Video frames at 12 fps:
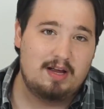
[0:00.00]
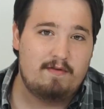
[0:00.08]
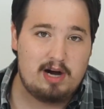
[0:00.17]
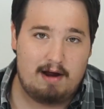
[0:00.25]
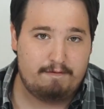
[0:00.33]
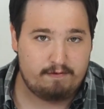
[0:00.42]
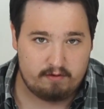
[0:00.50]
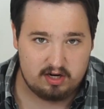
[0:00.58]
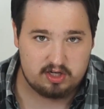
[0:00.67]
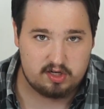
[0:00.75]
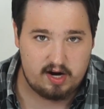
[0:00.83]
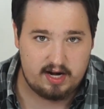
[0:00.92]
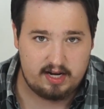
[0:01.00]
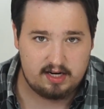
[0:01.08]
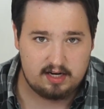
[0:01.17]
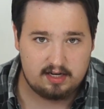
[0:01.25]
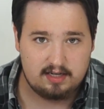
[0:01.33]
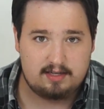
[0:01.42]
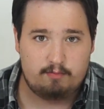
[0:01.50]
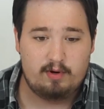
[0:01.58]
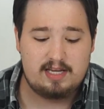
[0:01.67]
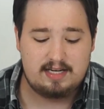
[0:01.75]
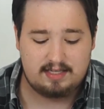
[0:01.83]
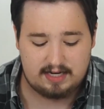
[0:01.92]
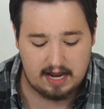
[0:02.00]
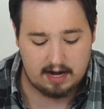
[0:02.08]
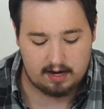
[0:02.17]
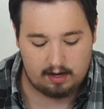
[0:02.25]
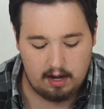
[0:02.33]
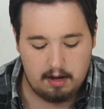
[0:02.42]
ever got frustrating, because it really didn't,